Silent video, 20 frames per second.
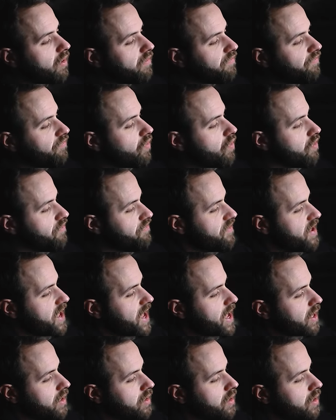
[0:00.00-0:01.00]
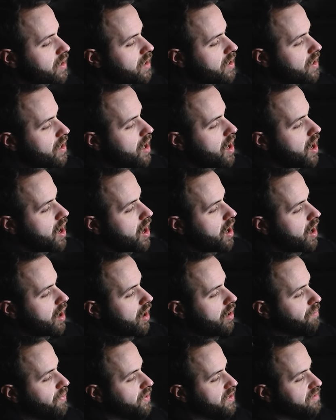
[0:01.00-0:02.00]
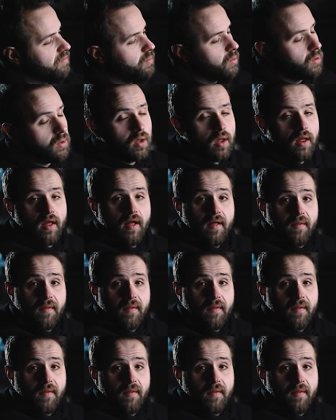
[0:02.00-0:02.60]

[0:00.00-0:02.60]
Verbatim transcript: part four fan. Unbelievable.